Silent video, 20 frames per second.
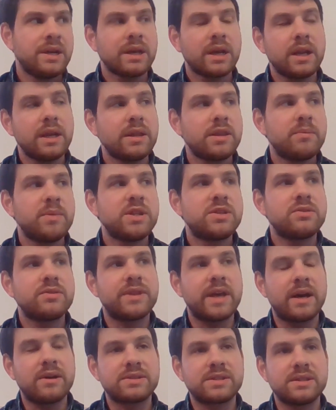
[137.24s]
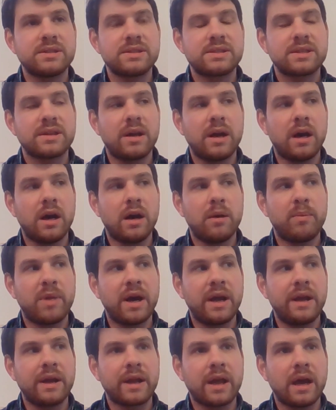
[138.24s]
kind of in the mid 2000s
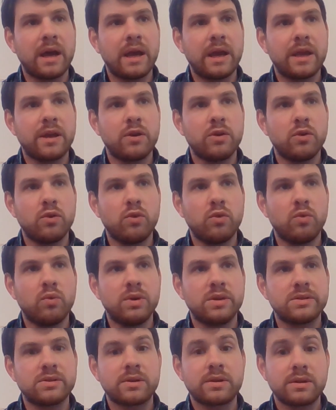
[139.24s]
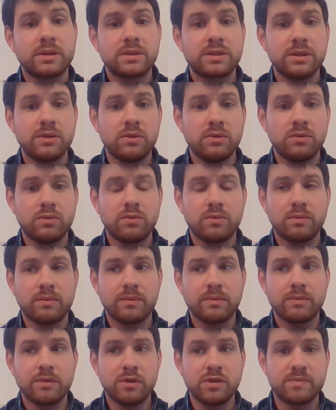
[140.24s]
by a guy who was looking to
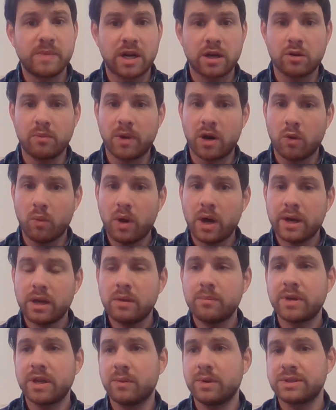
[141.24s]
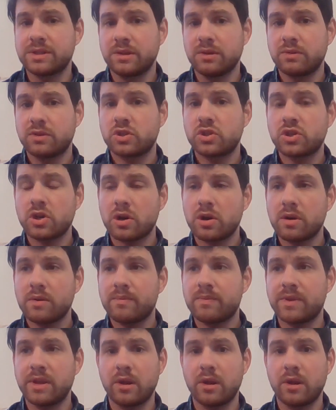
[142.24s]
use medical marijuana, but he wasn't sure,